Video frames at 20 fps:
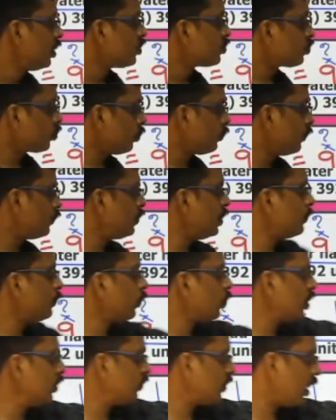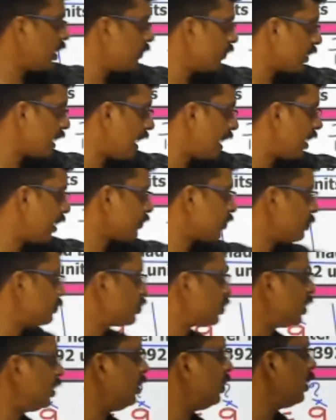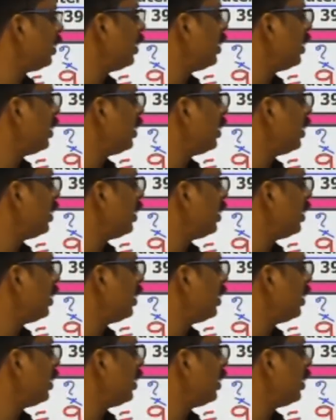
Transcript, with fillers: So 54 is our assumption.